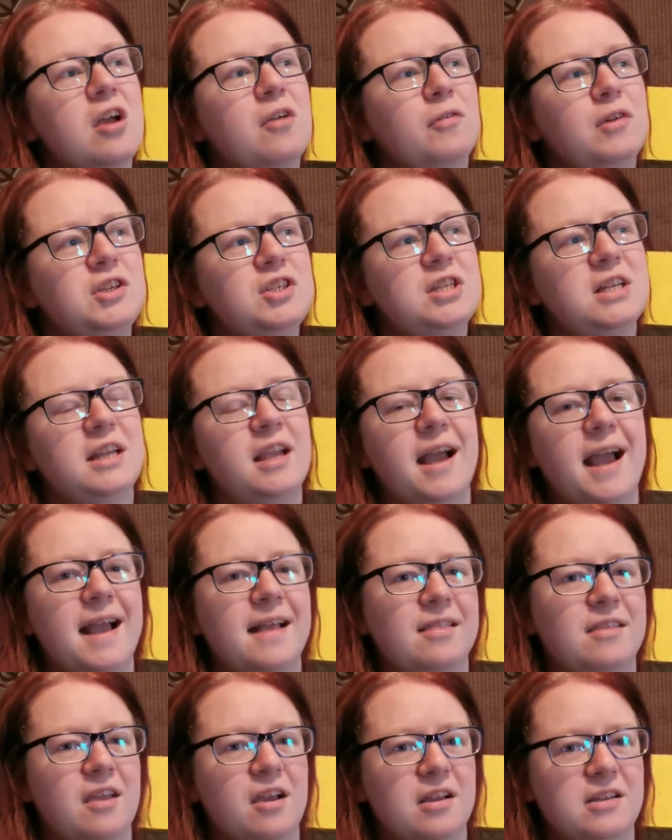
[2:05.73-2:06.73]
originally I
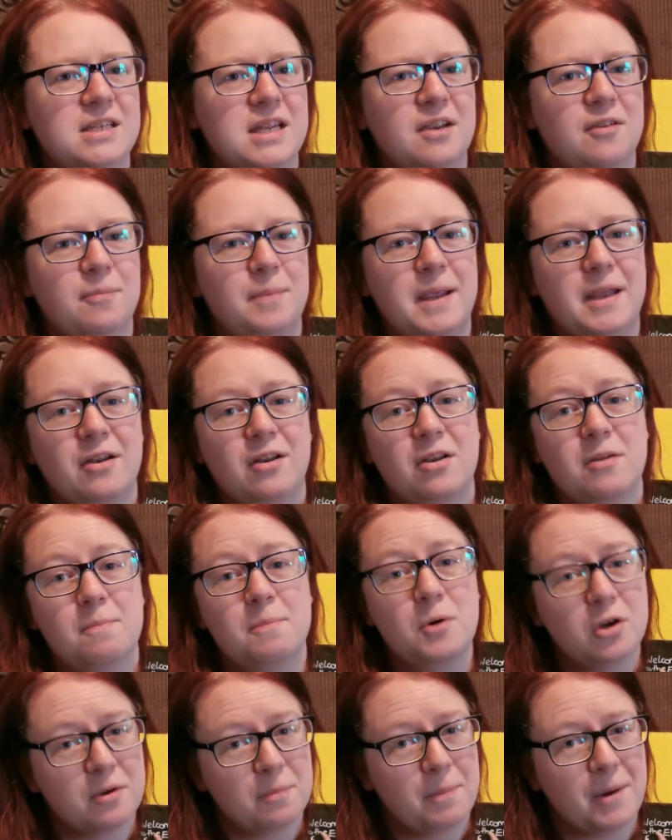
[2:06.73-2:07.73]
had the idea of being on a
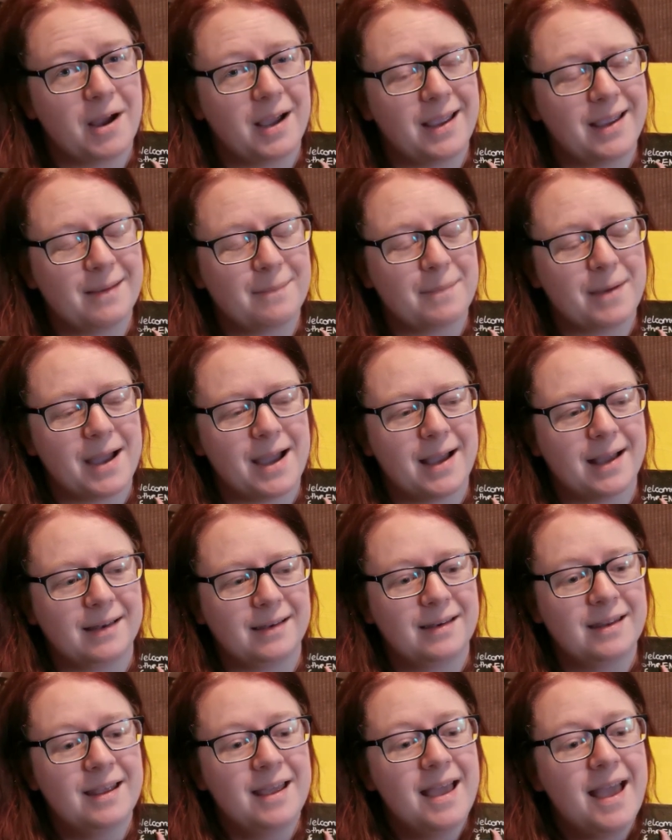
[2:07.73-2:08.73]
book buying ban,